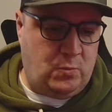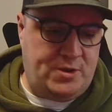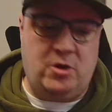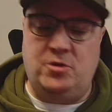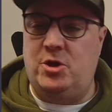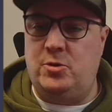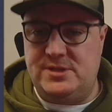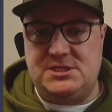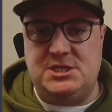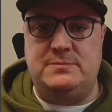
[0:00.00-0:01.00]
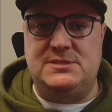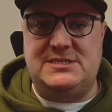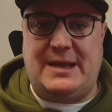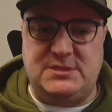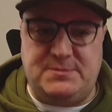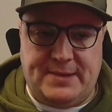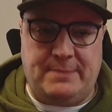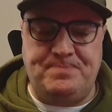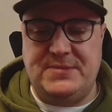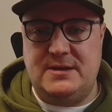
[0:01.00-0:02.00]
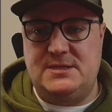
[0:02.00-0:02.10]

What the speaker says: We all know the term Sam spam.